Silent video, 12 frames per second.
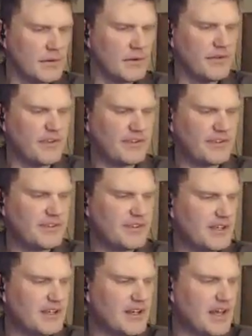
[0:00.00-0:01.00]
This
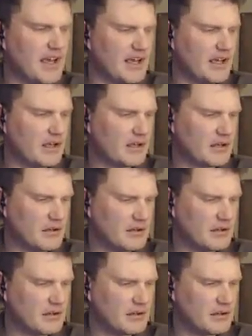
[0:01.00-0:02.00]
DNA
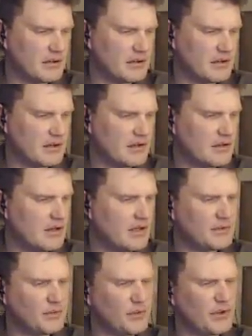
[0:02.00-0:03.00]

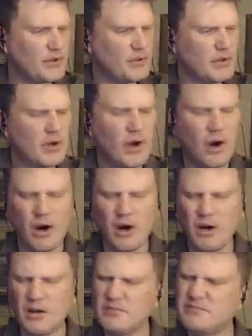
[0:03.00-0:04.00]
is what you would
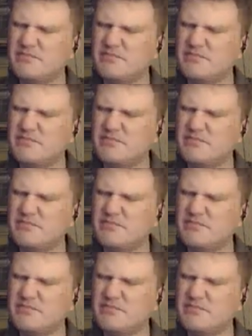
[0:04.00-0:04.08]
call,